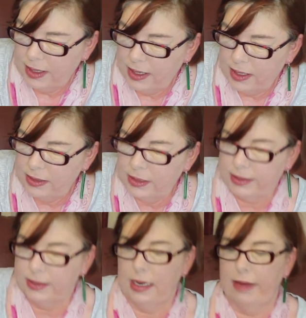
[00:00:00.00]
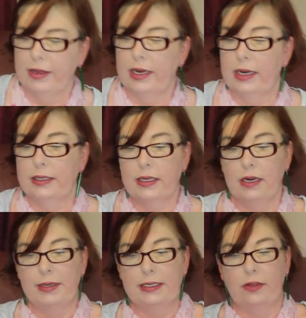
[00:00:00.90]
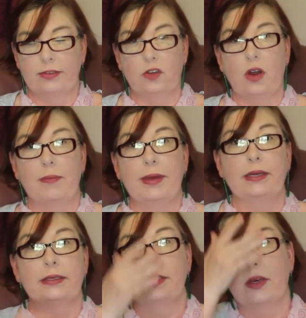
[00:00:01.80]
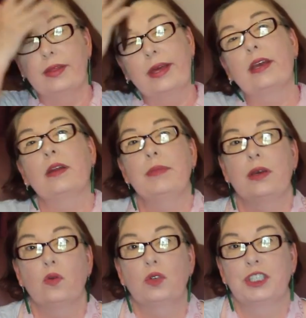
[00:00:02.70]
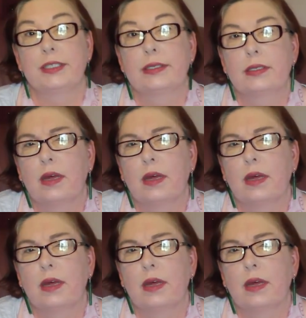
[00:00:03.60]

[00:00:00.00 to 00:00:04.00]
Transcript: I just love it, and it's going to be self-striping, so they're going to be gorgeous.